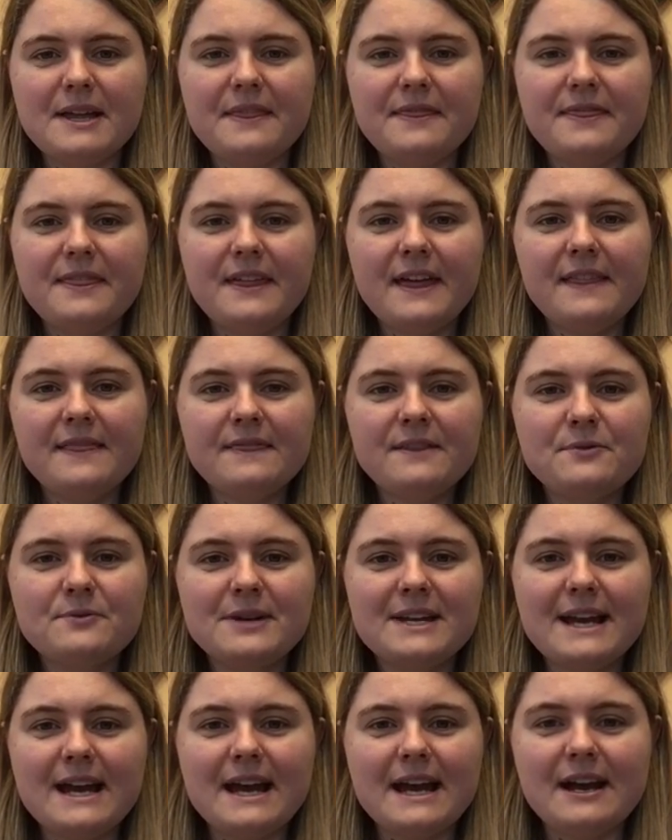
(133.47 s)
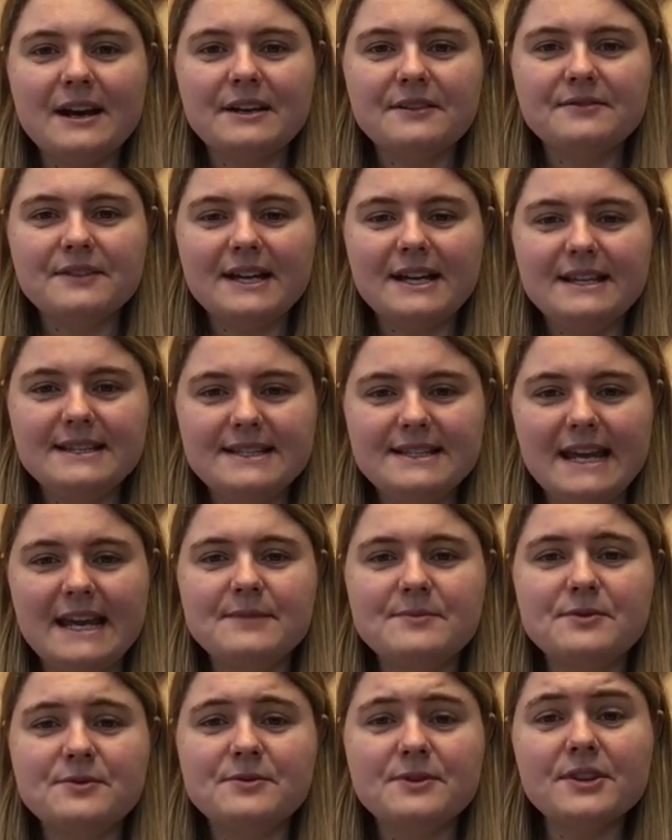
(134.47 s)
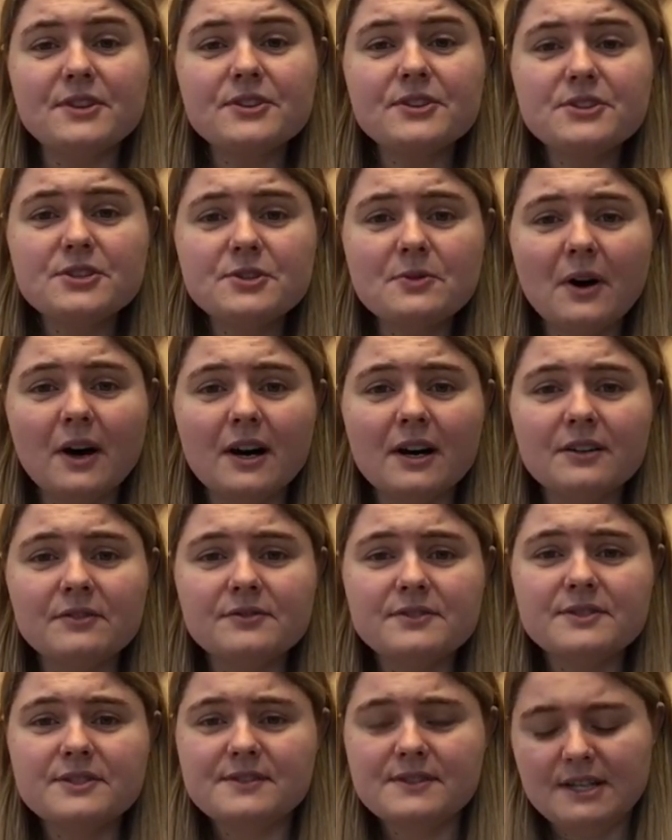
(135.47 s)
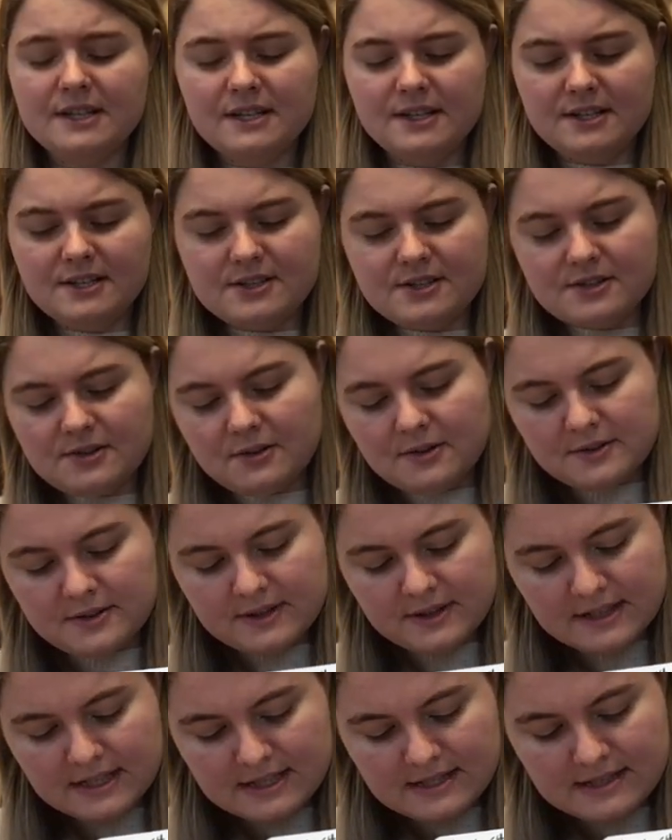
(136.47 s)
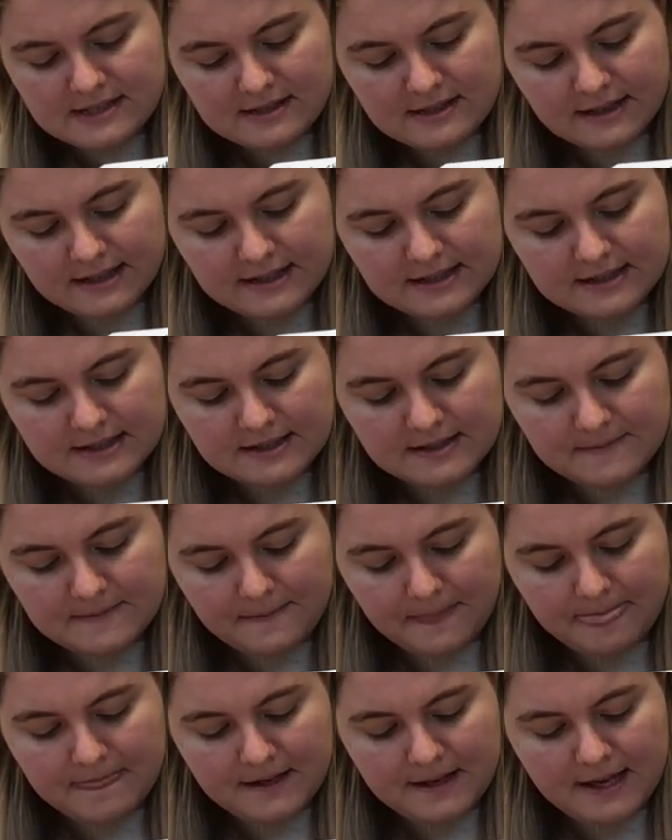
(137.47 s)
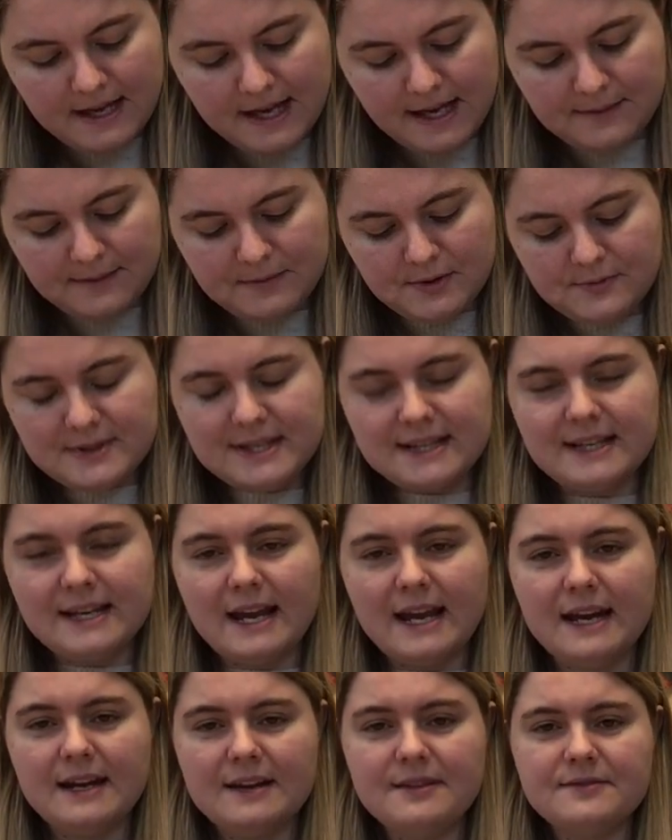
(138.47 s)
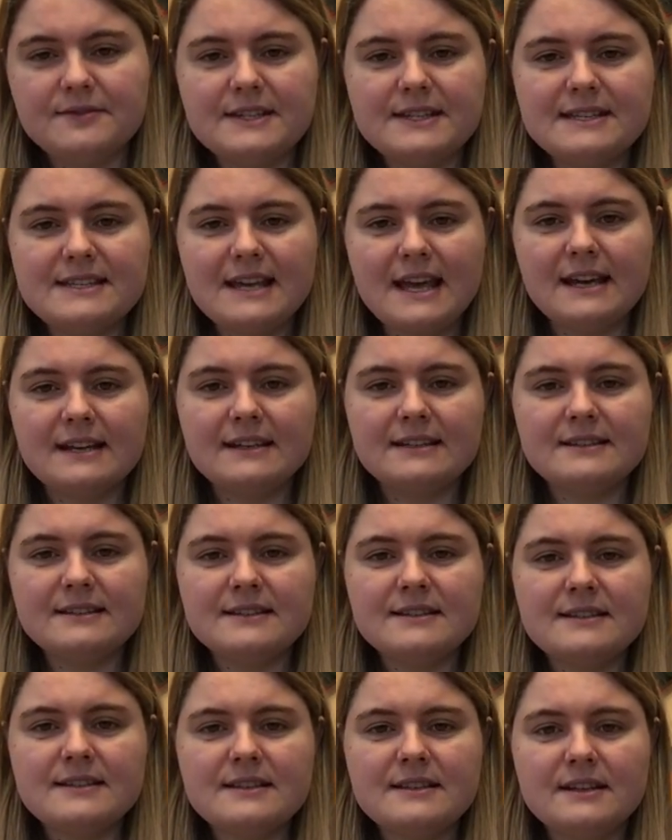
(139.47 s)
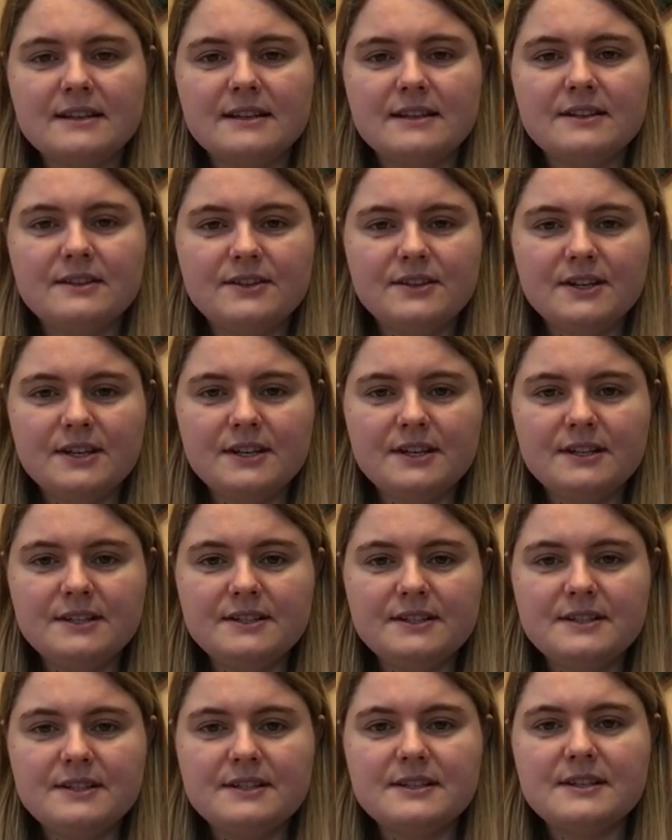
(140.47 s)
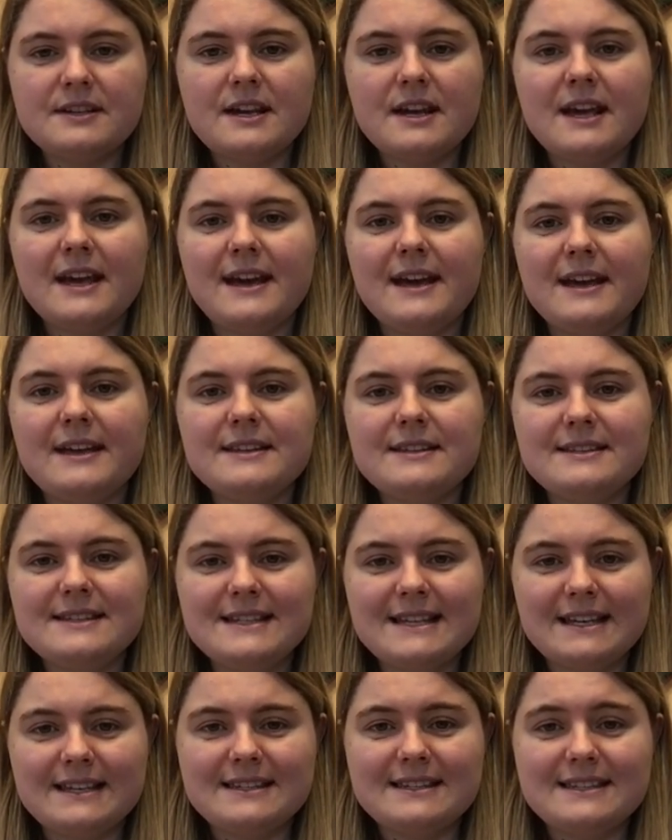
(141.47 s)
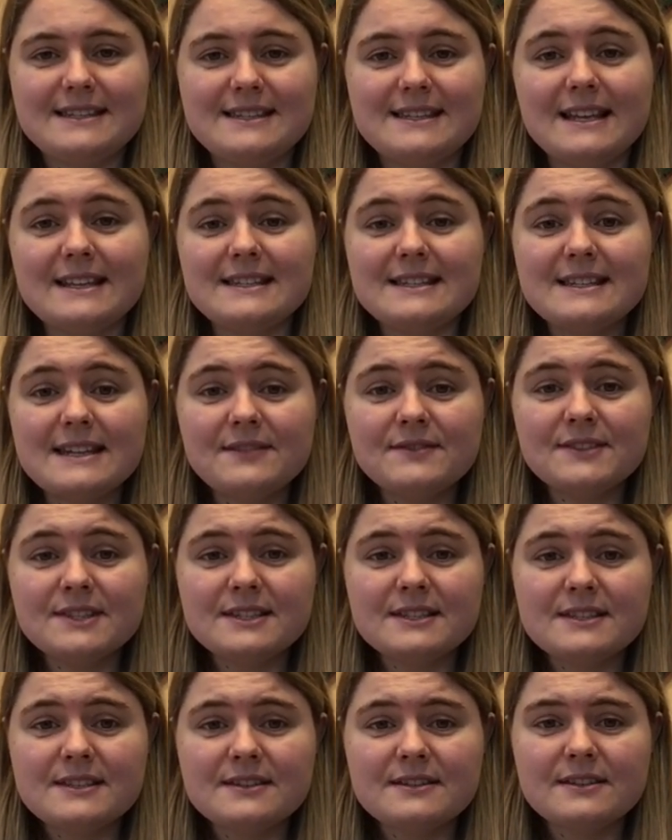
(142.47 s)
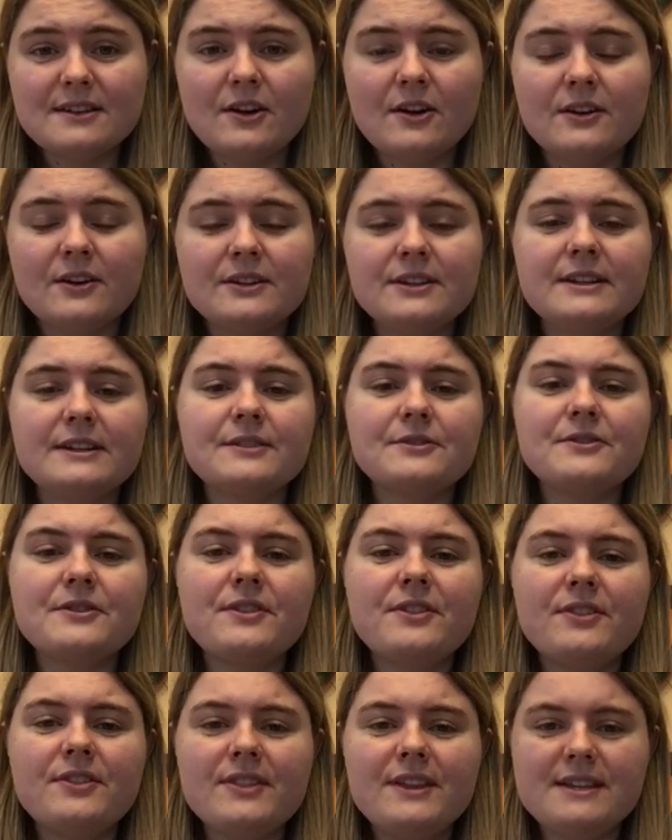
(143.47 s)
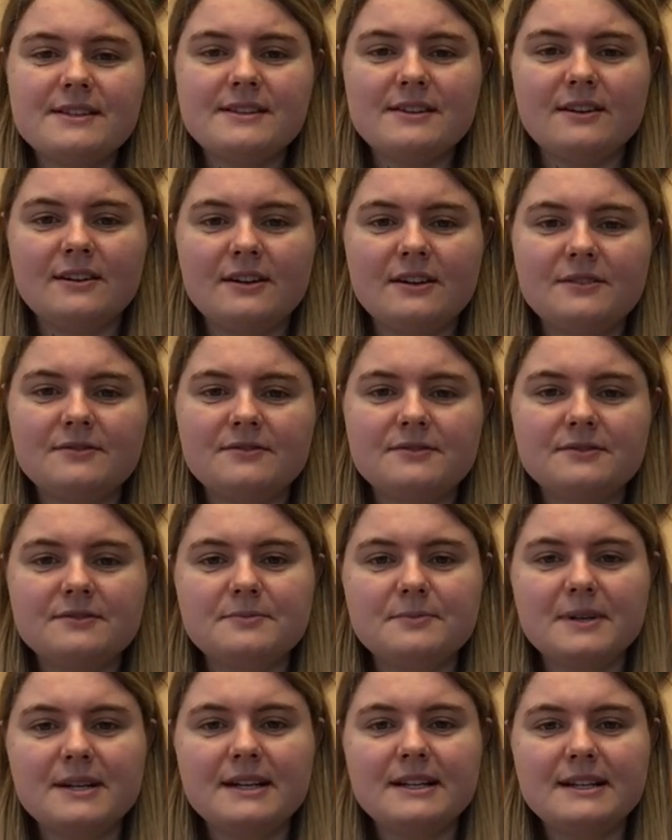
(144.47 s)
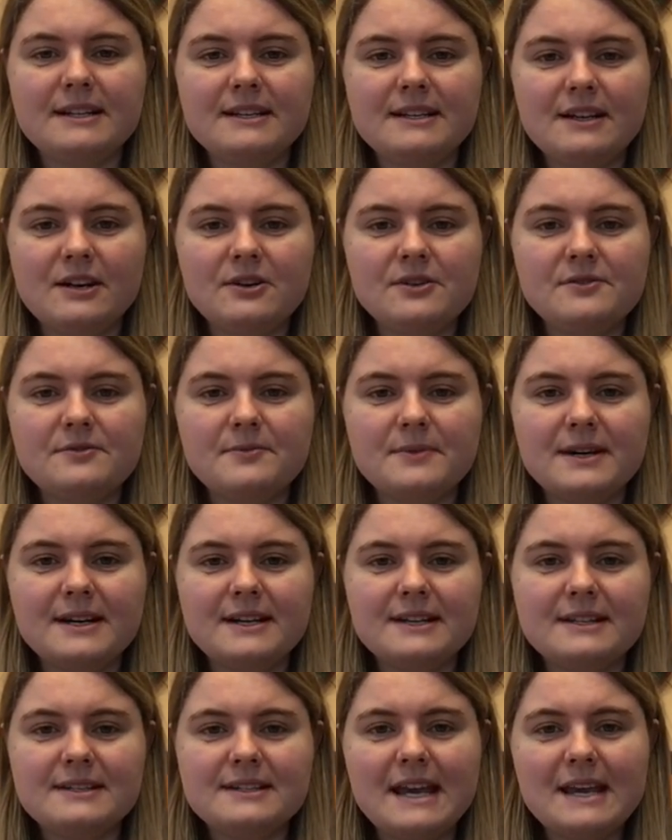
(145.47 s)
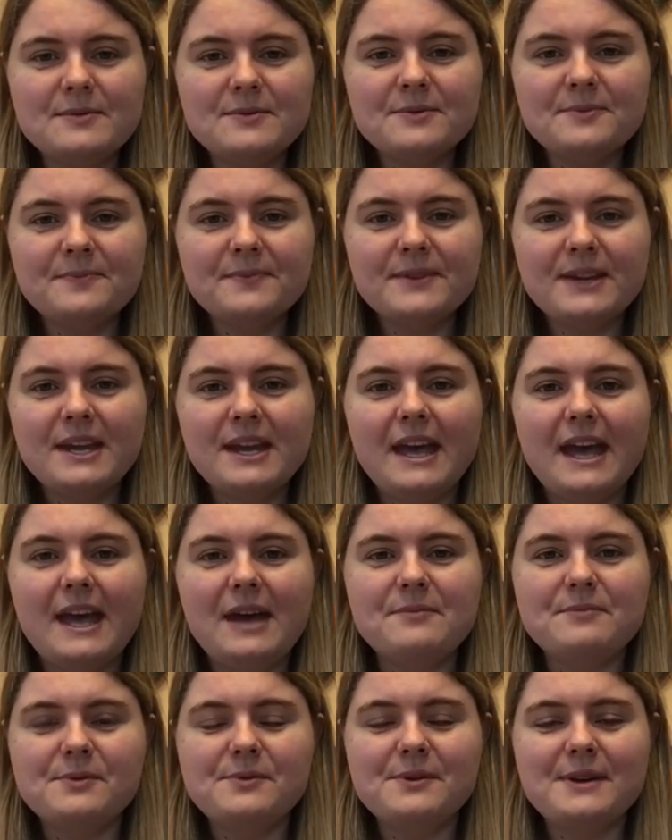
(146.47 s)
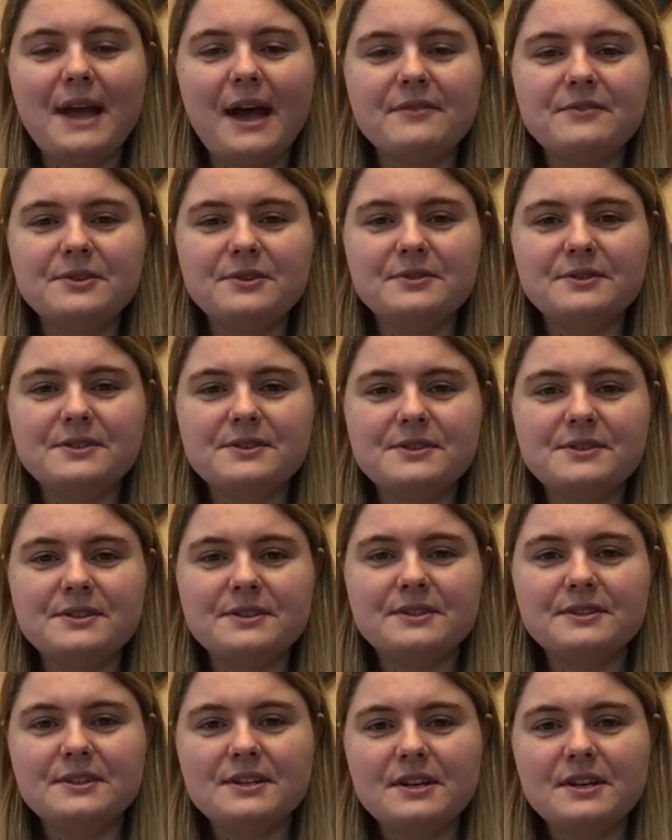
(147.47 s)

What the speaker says: then we have a table with 2 halves. So on this side, we can have seconds, thirds, sixths and sevenths. On this half of my table, we have unison,